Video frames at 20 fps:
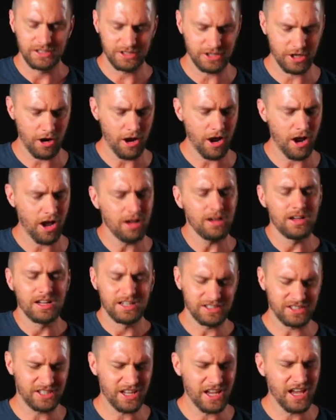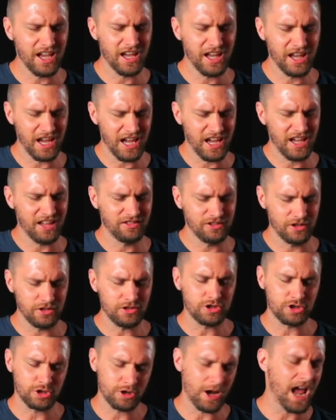Tossed it in the
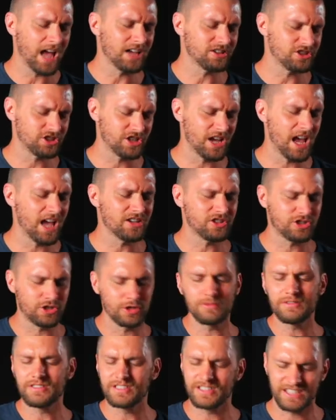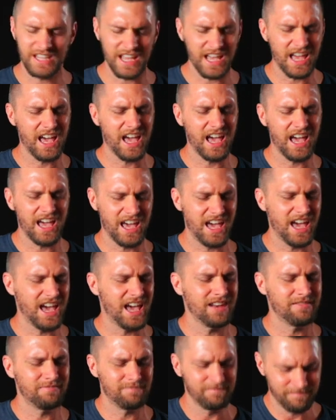trash, yes you
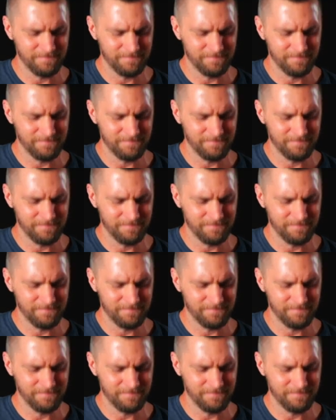did.